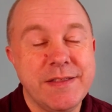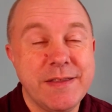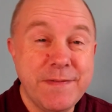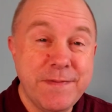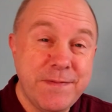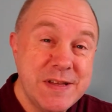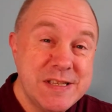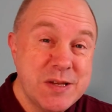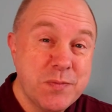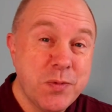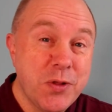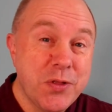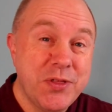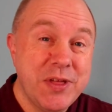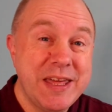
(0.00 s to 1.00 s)
the
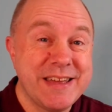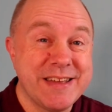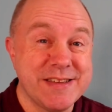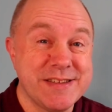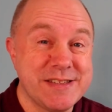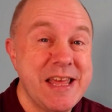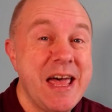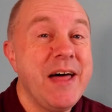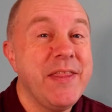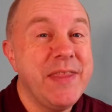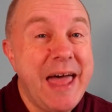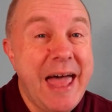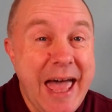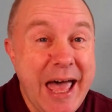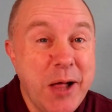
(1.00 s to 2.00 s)
visible things
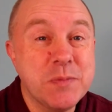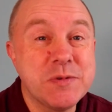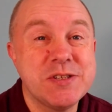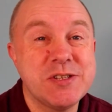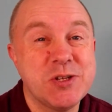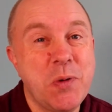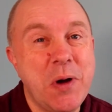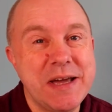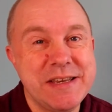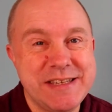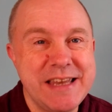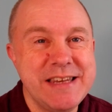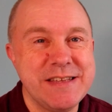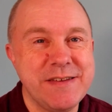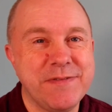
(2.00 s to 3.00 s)
that helped to
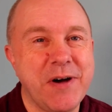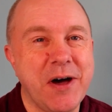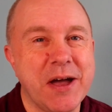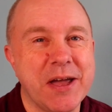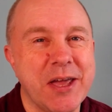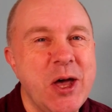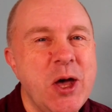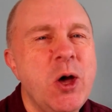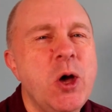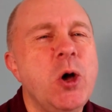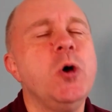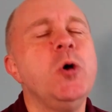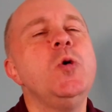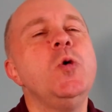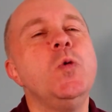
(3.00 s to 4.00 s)
identify
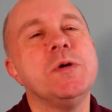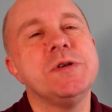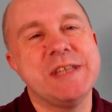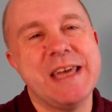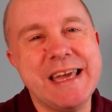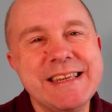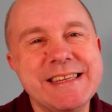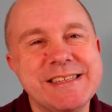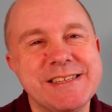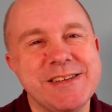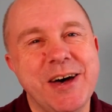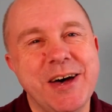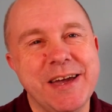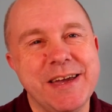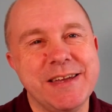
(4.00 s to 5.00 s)
who was
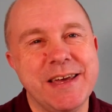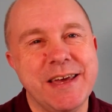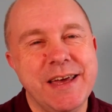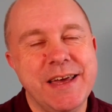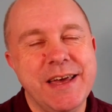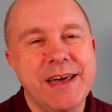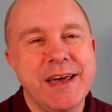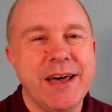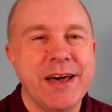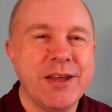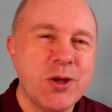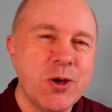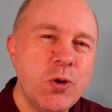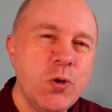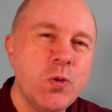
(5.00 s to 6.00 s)
inside
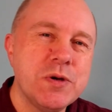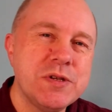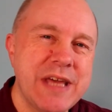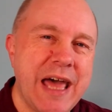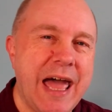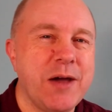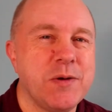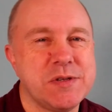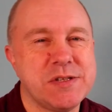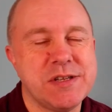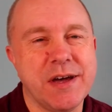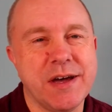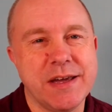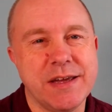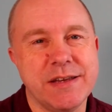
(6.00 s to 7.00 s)
and who was
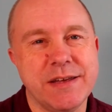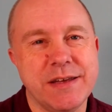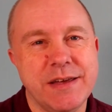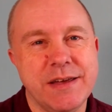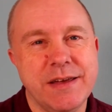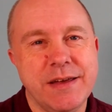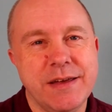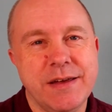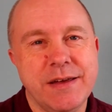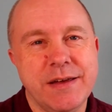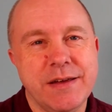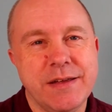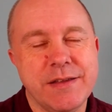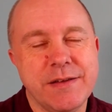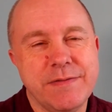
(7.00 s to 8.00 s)
outside
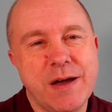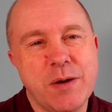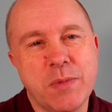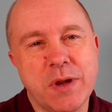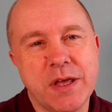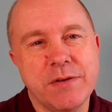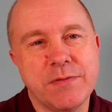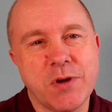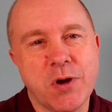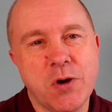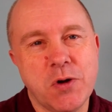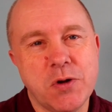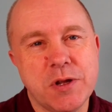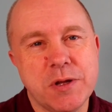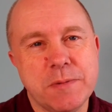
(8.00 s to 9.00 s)
the family of
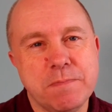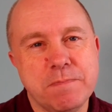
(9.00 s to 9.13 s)
God.